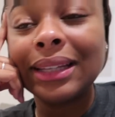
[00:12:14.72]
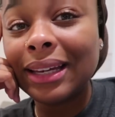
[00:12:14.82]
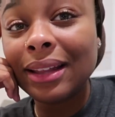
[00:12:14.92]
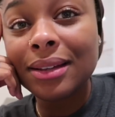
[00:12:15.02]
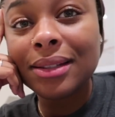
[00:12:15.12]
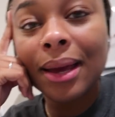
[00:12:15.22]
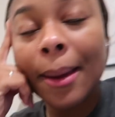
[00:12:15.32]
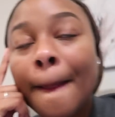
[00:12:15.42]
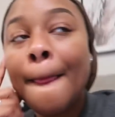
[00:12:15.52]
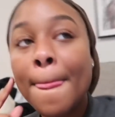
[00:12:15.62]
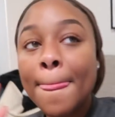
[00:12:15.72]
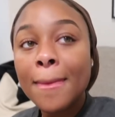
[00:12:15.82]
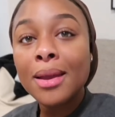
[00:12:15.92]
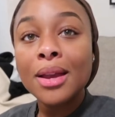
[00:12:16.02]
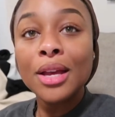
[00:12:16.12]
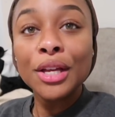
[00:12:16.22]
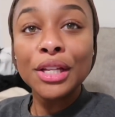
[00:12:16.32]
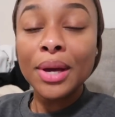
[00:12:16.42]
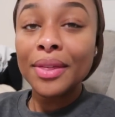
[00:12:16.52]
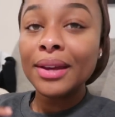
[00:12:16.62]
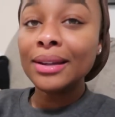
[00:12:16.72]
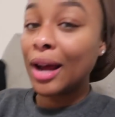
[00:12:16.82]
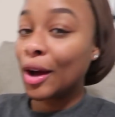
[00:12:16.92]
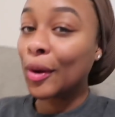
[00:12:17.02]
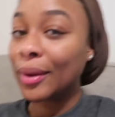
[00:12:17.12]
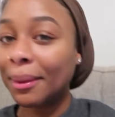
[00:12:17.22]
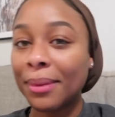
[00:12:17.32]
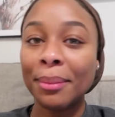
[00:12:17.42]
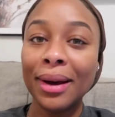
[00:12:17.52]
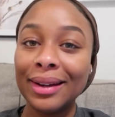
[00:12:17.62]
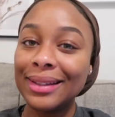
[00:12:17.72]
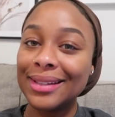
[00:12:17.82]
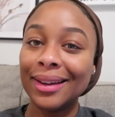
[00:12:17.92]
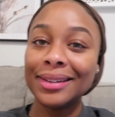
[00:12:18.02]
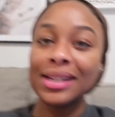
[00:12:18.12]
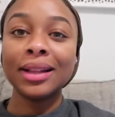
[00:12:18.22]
late last night. So I think now like my body's like